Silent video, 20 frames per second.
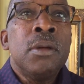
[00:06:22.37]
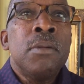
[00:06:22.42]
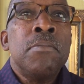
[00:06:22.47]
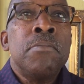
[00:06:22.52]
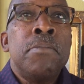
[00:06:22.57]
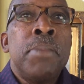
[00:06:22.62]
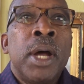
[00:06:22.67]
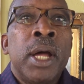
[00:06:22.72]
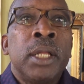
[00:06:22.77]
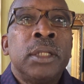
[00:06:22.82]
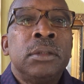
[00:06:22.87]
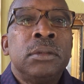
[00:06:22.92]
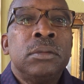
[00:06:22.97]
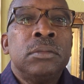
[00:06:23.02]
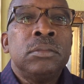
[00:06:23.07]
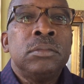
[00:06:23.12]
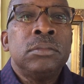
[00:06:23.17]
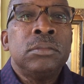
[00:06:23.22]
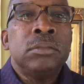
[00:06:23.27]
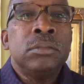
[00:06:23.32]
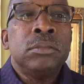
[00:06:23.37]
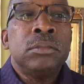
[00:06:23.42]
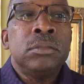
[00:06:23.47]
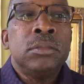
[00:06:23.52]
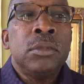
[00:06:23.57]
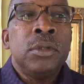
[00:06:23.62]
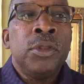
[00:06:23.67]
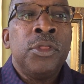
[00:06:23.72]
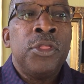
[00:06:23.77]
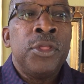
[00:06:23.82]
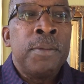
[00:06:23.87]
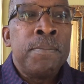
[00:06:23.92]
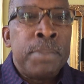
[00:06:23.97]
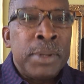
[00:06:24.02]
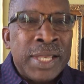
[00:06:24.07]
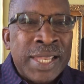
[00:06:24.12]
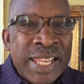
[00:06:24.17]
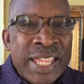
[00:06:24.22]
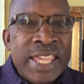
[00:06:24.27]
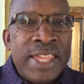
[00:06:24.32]
but the
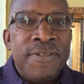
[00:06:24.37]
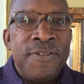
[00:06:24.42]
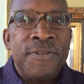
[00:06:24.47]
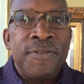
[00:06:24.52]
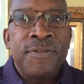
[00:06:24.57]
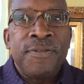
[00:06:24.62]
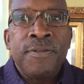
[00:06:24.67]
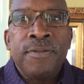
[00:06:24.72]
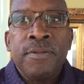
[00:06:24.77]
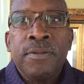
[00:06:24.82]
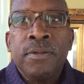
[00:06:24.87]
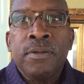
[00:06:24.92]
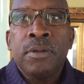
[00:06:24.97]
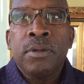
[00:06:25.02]
belief